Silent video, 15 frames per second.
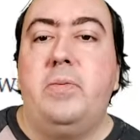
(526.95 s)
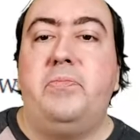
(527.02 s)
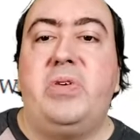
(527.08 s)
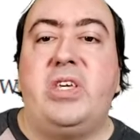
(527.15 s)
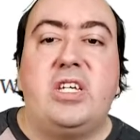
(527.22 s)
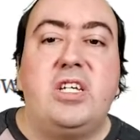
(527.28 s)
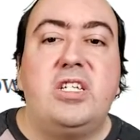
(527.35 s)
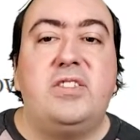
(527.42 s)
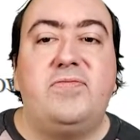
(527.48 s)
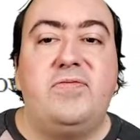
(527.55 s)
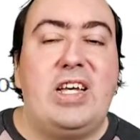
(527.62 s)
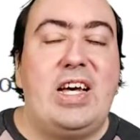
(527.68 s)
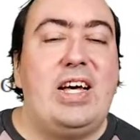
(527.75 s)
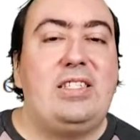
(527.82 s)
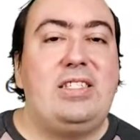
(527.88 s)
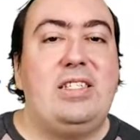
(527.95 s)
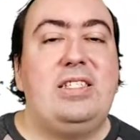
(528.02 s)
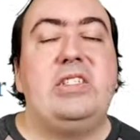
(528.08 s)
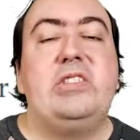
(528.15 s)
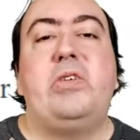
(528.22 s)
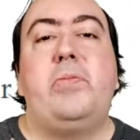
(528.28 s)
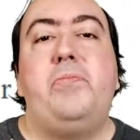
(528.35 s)
Because of that,
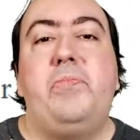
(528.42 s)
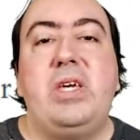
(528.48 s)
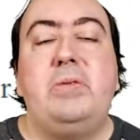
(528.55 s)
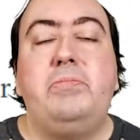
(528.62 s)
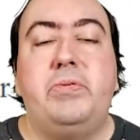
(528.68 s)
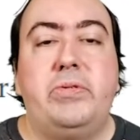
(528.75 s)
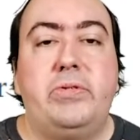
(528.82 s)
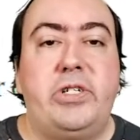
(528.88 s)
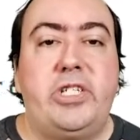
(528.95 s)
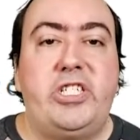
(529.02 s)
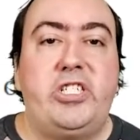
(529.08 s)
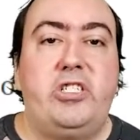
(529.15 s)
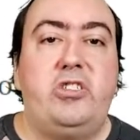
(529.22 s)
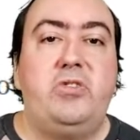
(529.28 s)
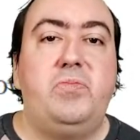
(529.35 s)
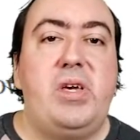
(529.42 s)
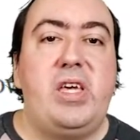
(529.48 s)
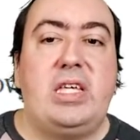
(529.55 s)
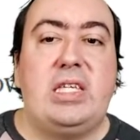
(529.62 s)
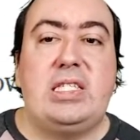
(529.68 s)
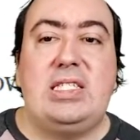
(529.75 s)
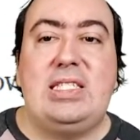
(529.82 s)
there's a big push to
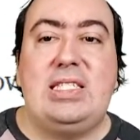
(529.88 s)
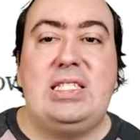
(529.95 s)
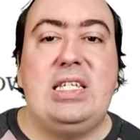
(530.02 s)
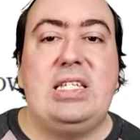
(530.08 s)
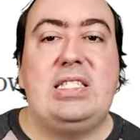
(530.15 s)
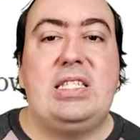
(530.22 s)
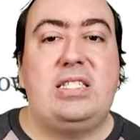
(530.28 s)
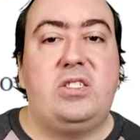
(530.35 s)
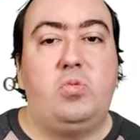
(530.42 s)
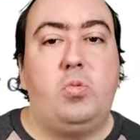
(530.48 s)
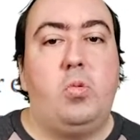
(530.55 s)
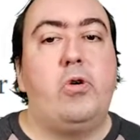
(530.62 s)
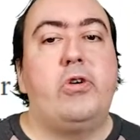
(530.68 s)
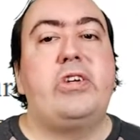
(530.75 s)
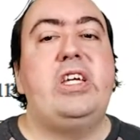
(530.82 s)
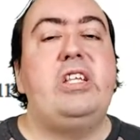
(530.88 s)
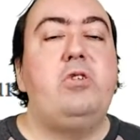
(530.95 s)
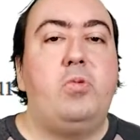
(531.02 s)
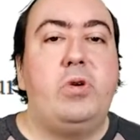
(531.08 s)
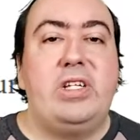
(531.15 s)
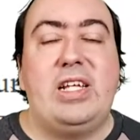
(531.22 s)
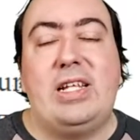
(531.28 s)
make CSS work in a
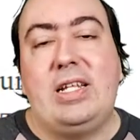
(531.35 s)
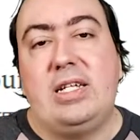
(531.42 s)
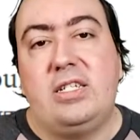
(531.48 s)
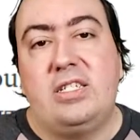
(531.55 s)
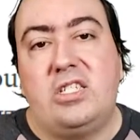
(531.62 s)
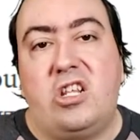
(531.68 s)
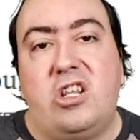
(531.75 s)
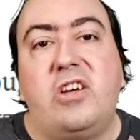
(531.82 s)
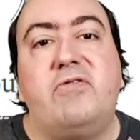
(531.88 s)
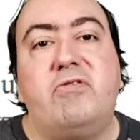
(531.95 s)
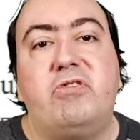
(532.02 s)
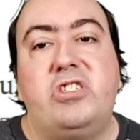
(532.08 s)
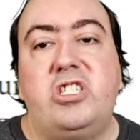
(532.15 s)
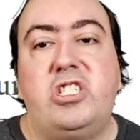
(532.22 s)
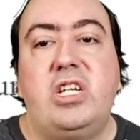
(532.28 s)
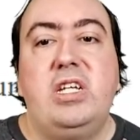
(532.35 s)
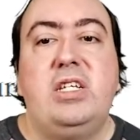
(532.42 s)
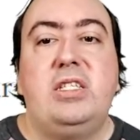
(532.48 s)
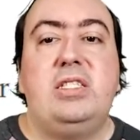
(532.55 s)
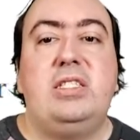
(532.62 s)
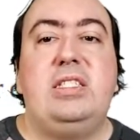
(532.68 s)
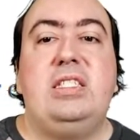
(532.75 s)
way that let us leverage
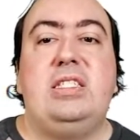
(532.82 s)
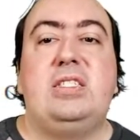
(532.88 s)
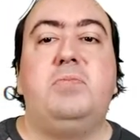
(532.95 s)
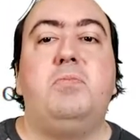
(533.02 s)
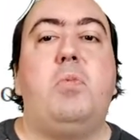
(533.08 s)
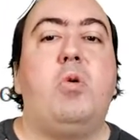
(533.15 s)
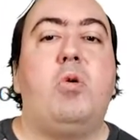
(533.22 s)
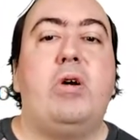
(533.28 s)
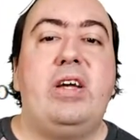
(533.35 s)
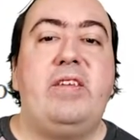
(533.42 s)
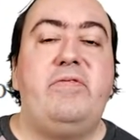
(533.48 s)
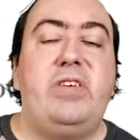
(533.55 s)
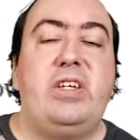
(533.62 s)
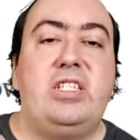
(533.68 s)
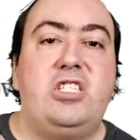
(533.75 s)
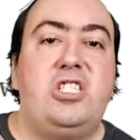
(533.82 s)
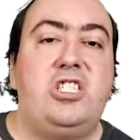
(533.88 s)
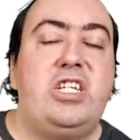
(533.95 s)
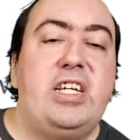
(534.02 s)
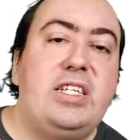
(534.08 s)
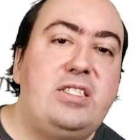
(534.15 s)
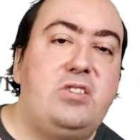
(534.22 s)
these more advanced
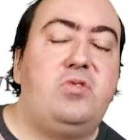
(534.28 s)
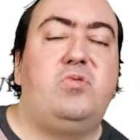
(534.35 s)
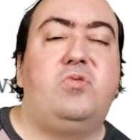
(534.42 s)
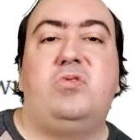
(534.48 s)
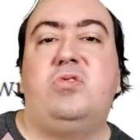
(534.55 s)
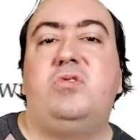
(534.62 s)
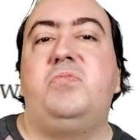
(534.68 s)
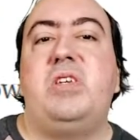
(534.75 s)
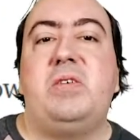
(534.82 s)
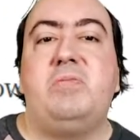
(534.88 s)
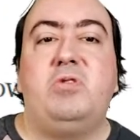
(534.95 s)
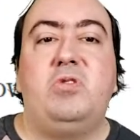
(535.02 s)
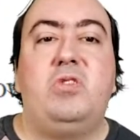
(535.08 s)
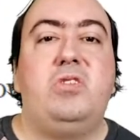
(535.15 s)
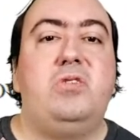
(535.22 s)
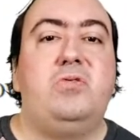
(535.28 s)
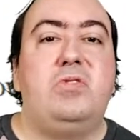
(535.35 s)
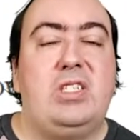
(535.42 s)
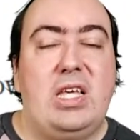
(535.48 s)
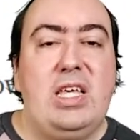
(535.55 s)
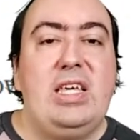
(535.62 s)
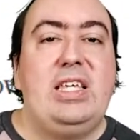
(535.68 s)
JS tools to be able to
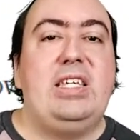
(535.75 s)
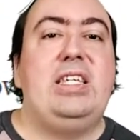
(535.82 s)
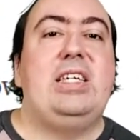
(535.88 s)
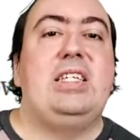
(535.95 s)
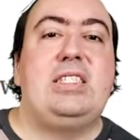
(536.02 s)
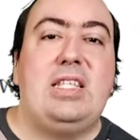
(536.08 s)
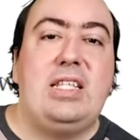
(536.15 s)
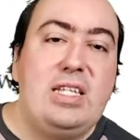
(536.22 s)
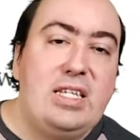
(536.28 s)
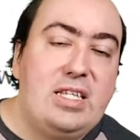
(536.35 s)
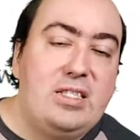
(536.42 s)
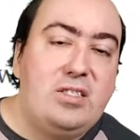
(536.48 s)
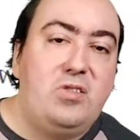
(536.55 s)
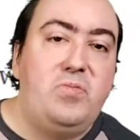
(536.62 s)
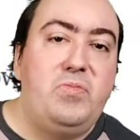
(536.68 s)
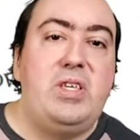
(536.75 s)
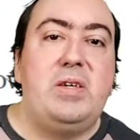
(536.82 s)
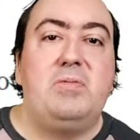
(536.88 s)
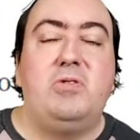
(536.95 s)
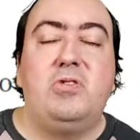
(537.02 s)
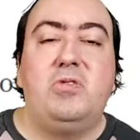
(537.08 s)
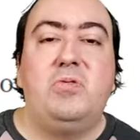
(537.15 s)
use ESLint, to be
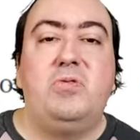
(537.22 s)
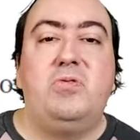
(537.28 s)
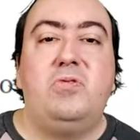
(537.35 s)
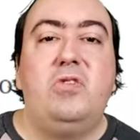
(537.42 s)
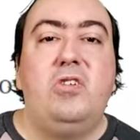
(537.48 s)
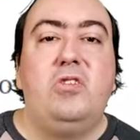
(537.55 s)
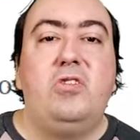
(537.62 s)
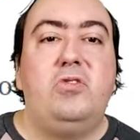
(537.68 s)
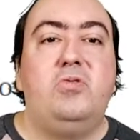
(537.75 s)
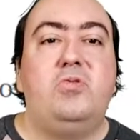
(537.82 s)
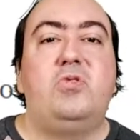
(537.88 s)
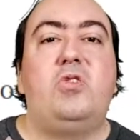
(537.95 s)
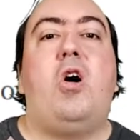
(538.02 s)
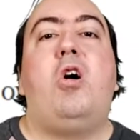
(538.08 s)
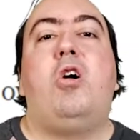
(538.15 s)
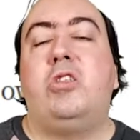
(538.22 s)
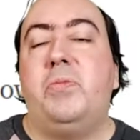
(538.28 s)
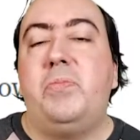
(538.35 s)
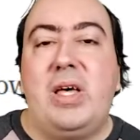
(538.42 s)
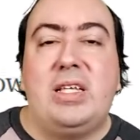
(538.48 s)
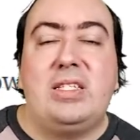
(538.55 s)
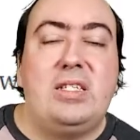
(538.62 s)
able to use all the
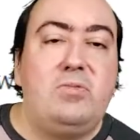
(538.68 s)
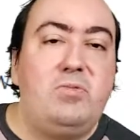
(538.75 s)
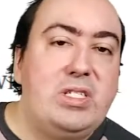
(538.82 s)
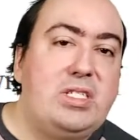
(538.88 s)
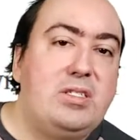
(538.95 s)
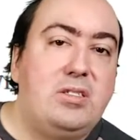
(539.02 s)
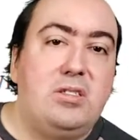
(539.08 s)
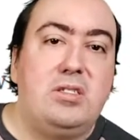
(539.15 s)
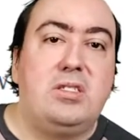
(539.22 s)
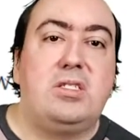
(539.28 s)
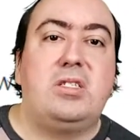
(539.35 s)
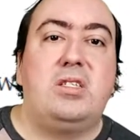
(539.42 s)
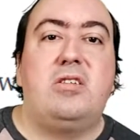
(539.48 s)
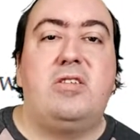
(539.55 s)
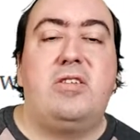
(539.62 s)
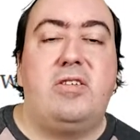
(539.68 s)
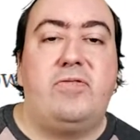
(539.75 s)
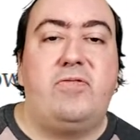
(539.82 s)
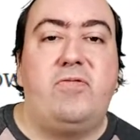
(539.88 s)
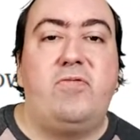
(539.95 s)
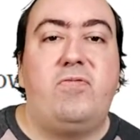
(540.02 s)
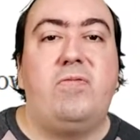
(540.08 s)
bells and whistles
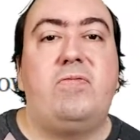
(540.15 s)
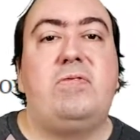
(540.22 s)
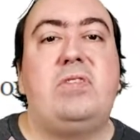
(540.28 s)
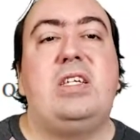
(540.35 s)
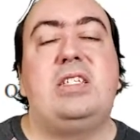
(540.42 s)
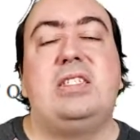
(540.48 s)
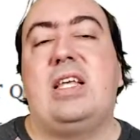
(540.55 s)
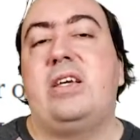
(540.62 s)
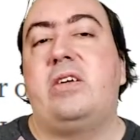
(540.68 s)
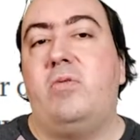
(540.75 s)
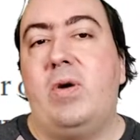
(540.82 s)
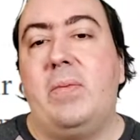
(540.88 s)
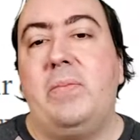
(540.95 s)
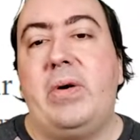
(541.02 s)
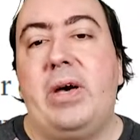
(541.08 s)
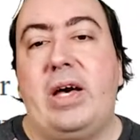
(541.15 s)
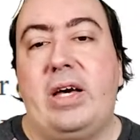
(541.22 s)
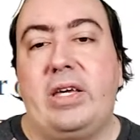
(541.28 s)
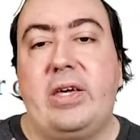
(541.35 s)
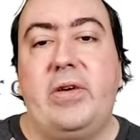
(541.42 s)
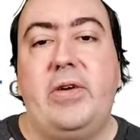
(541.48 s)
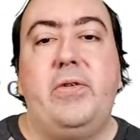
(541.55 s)
of things like
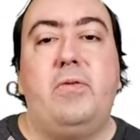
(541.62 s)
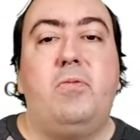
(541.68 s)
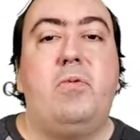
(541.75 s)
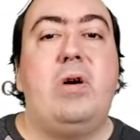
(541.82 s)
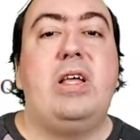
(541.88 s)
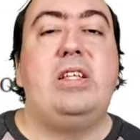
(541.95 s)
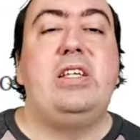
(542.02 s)
Webpack when